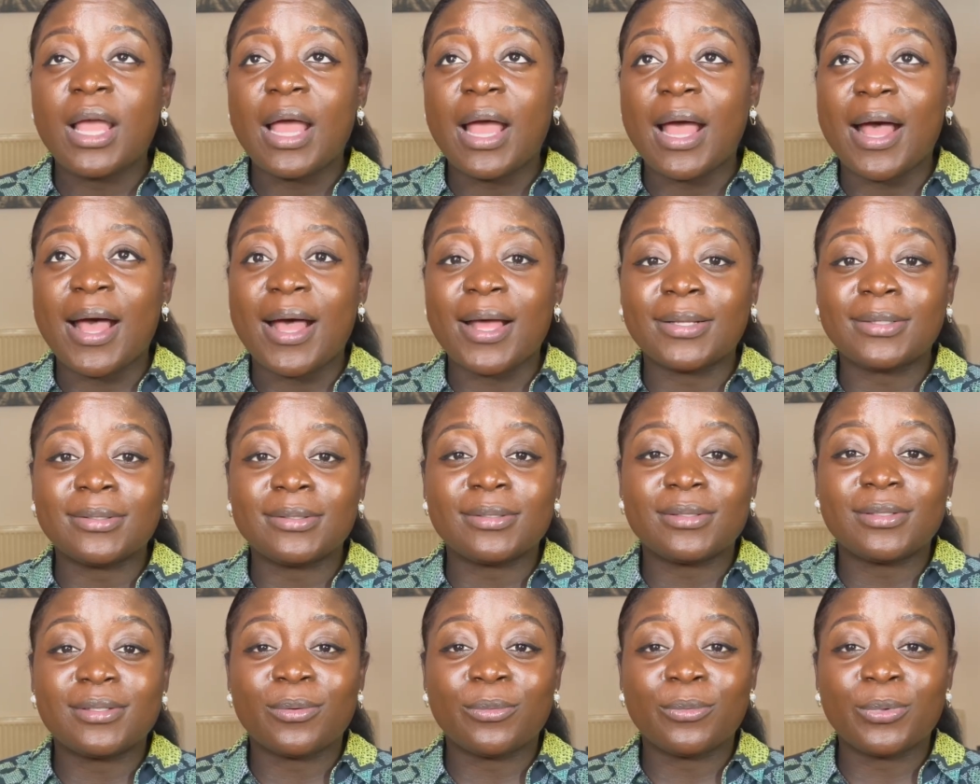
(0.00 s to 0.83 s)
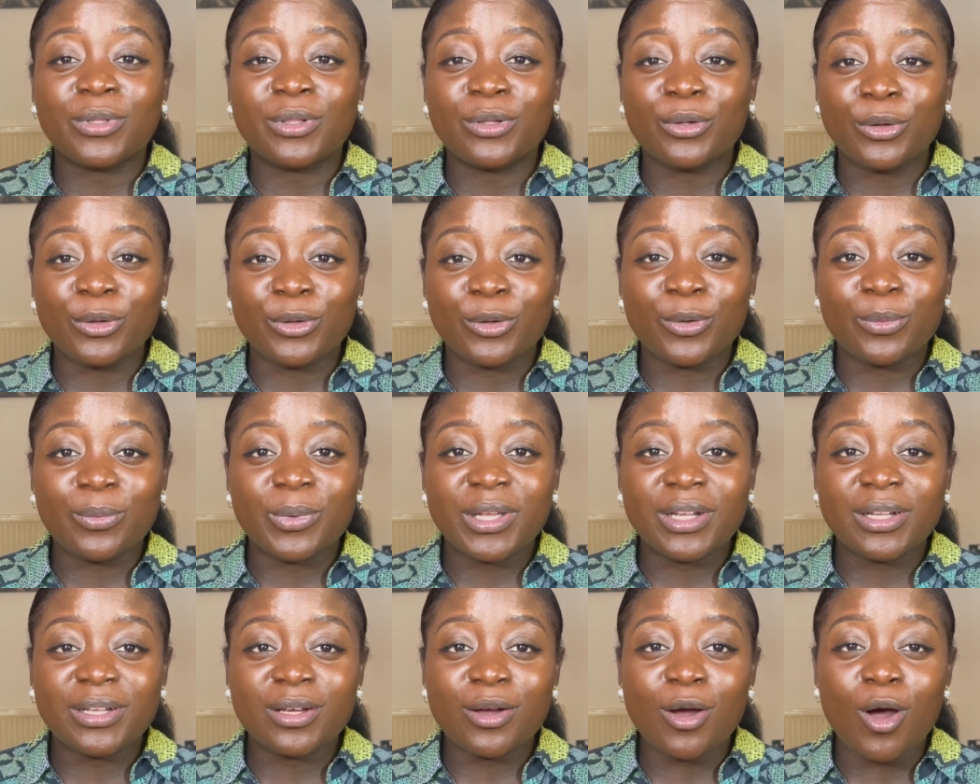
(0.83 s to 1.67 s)
And with
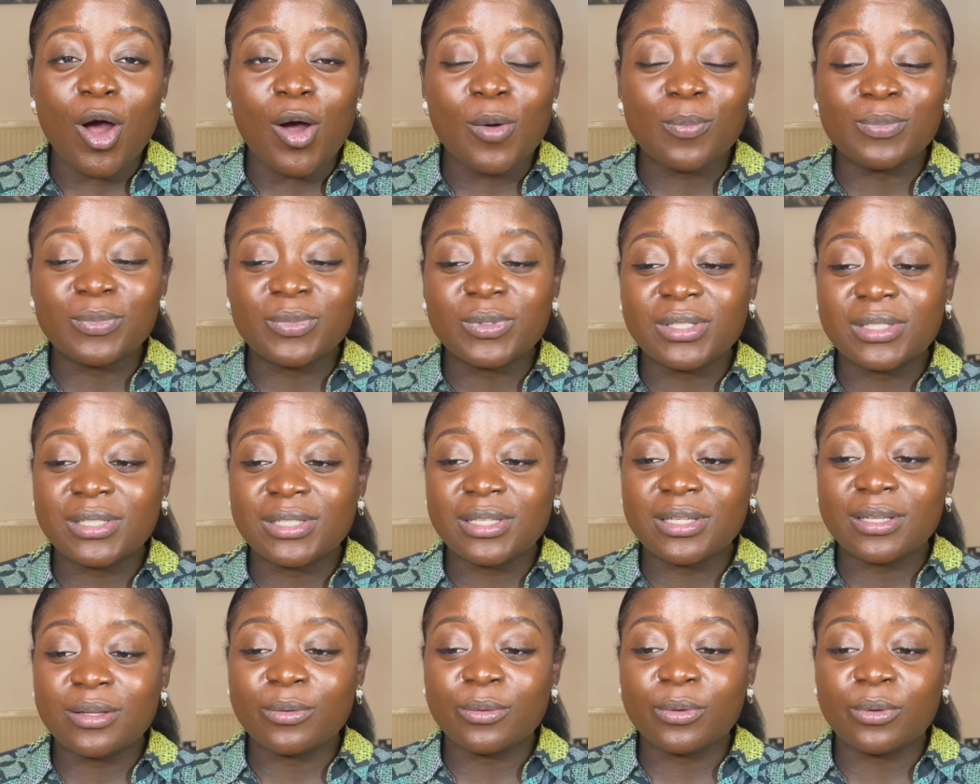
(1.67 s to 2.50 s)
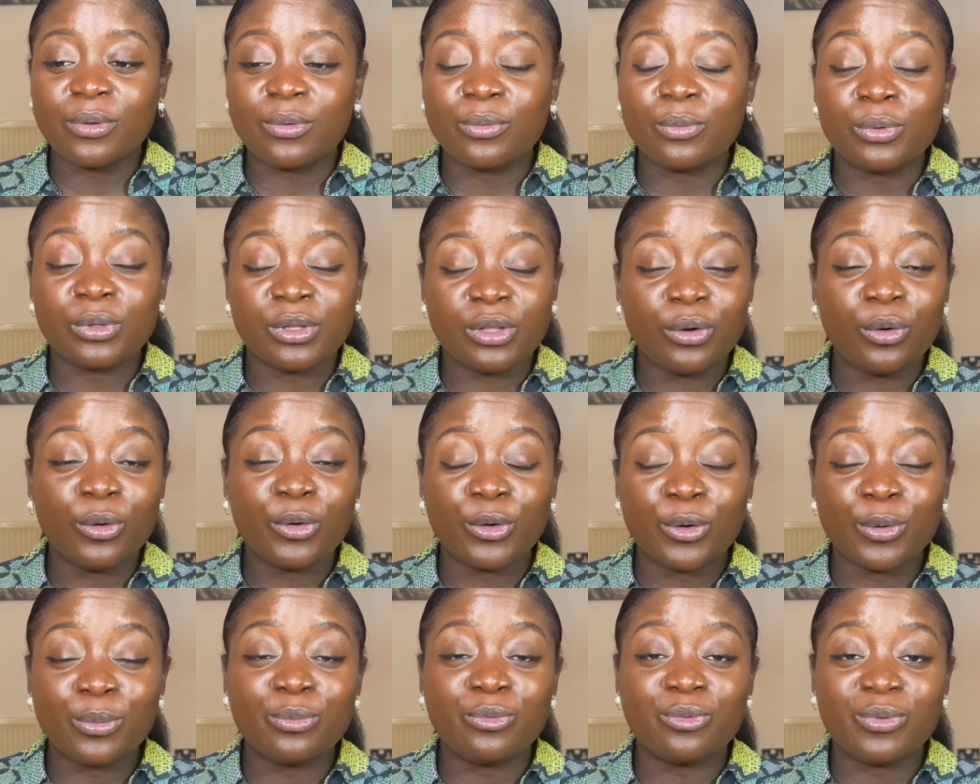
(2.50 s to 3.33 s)
locuming comes, the
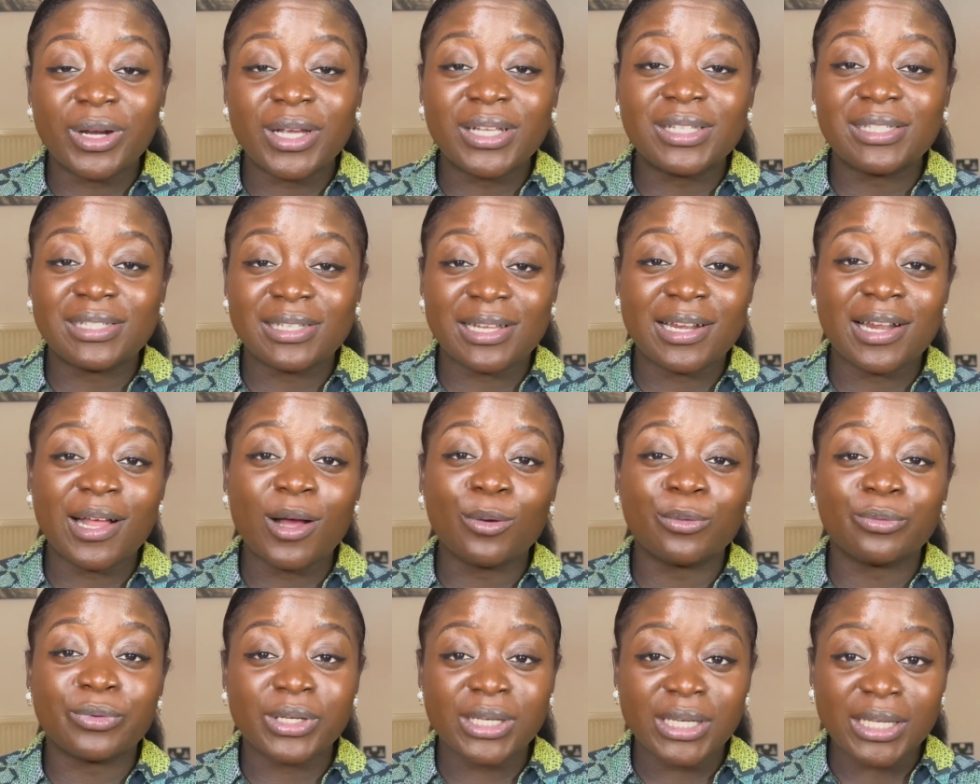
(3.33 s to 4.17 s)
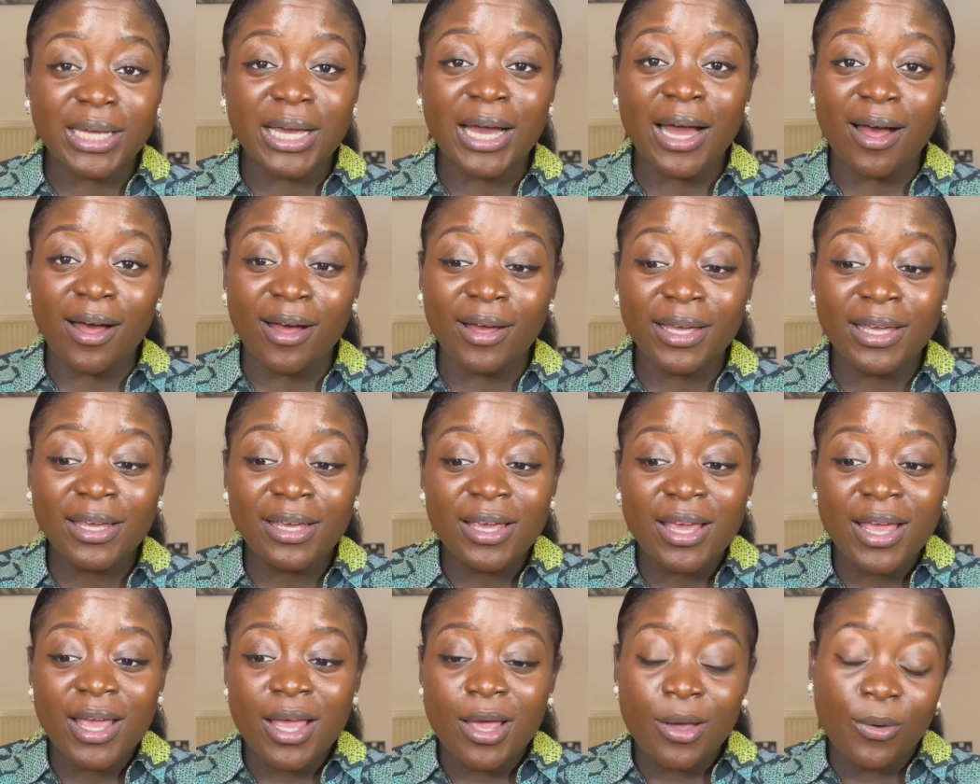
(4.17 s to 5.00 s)
locum rates are now really high,
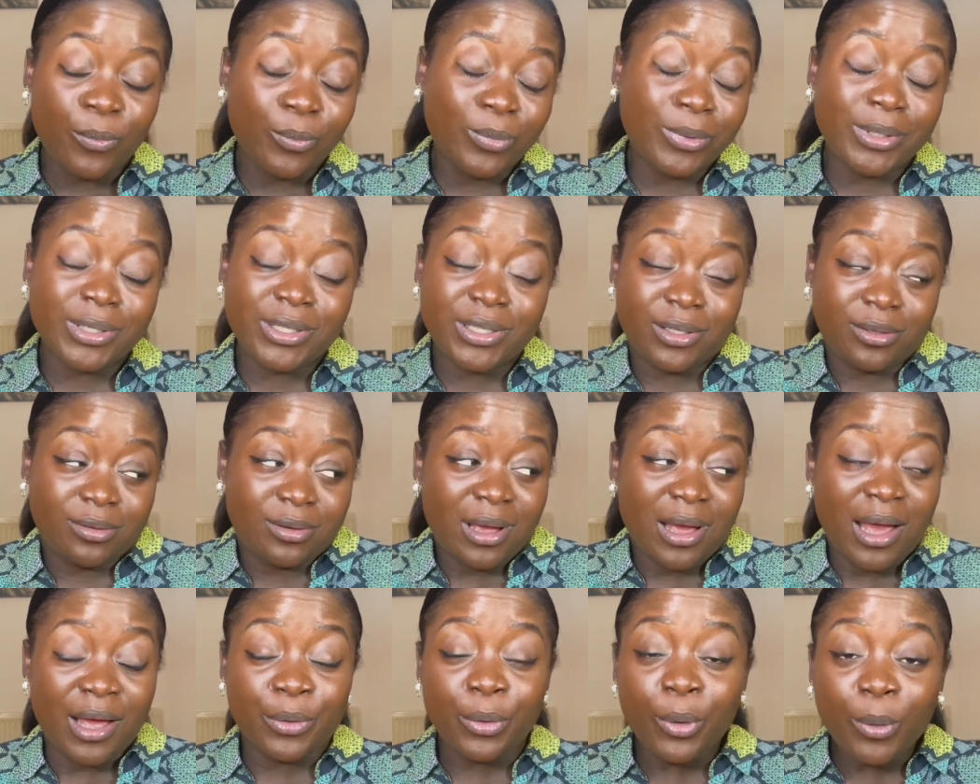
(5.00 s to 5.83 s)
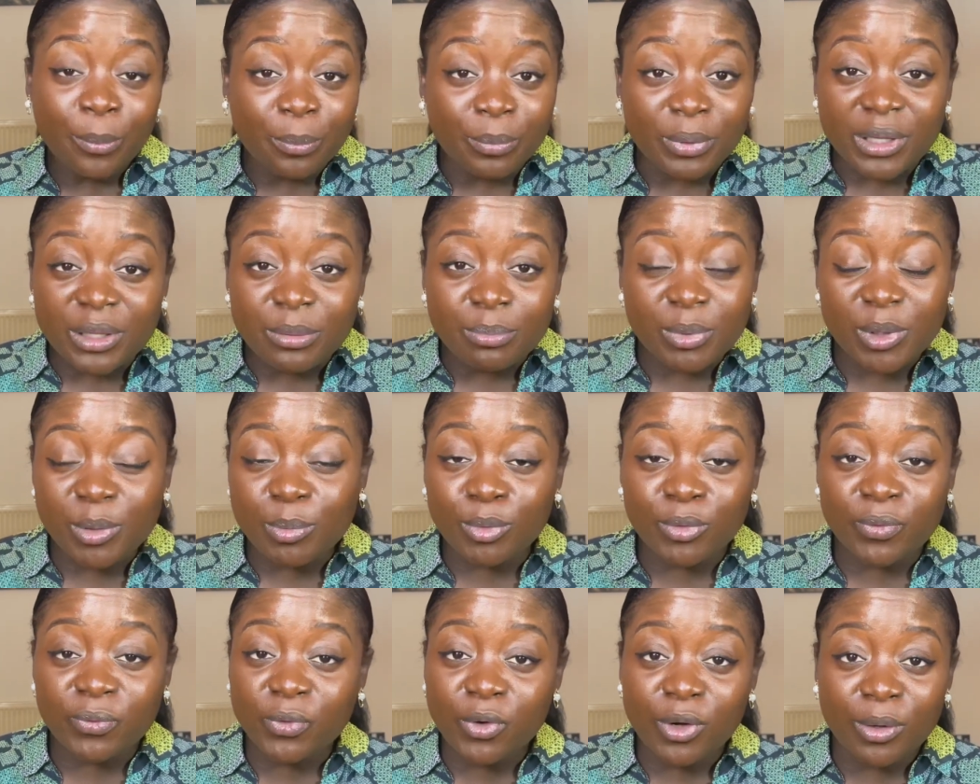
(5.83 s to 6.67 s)
which I don't blame
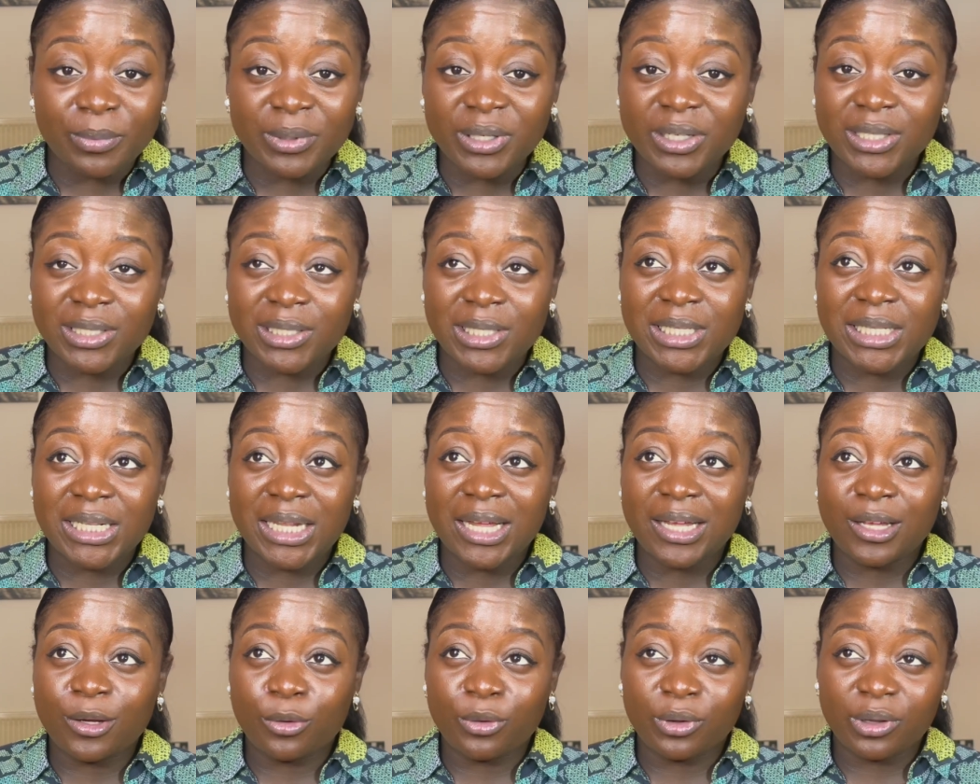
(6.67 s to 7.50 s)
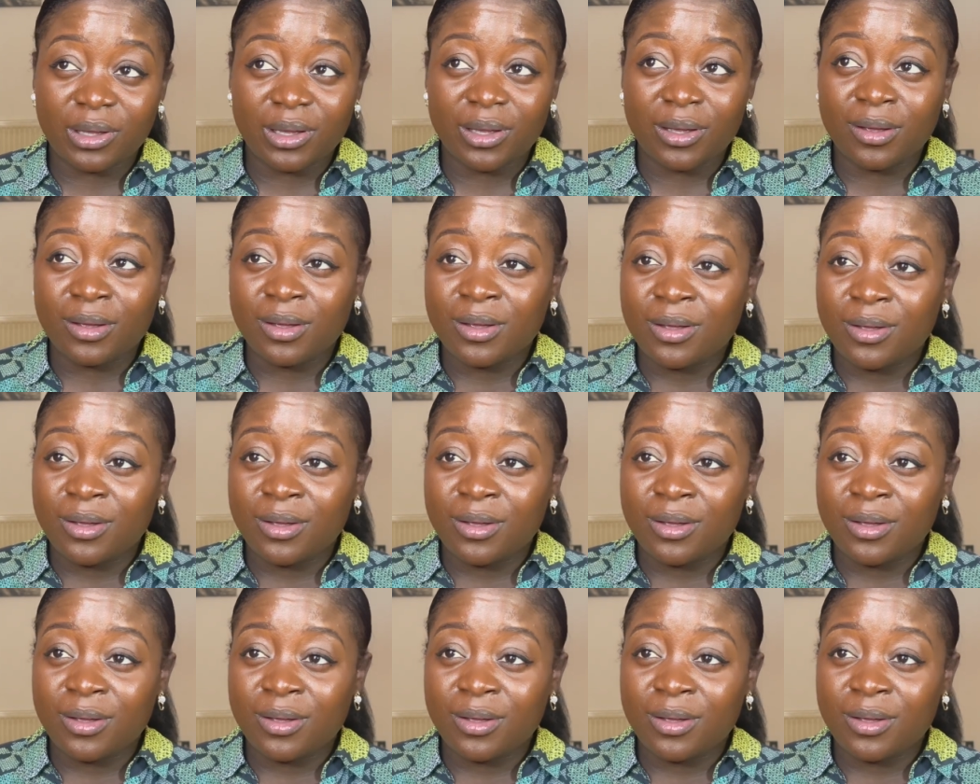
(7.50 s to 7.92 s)
people for, because it's like, okay,